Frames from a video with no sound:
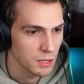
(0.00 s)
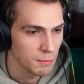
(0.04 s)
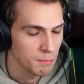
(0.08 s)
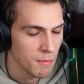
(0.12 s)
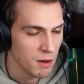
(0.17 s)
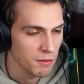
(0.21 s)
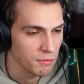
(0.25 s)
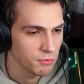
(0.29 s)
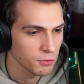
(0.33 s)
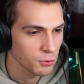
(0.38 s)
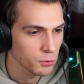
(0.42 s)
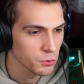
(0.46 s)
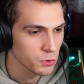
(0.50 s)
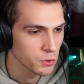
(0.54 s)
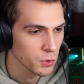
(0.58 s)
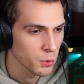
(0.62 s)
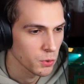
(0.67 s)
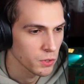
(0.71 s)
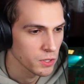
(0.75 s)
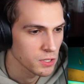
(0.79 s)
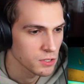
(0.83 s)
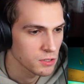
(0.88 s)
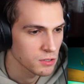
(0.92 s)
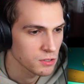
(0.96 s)
the muffled
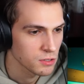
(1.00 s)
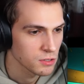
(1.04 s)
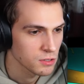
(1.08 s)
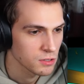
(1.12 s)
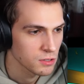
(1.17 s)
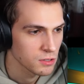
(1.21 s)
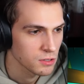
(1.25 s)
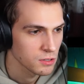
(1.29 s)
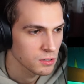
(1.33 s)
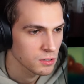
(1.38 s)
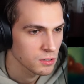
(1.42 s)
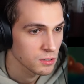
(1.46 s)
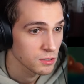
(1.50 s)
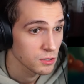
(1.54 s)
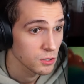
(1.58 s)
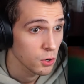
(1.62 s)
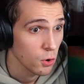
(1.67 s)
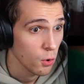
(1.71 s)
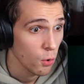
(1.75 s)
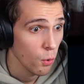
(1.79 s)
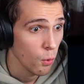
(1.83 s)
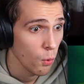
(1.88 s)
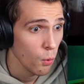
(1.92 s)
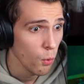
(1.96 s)
noise.
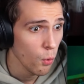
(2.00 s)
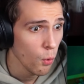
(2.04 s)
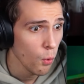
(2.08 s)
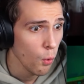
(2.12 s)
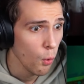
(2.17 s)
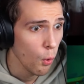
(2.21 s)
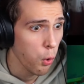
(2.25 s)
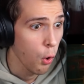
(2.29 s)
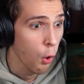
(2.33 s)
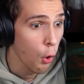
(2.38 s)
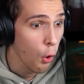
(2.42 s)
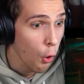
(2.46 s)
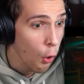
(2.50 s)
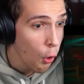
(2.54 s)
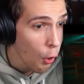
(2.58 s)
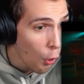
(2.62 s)
Ooh!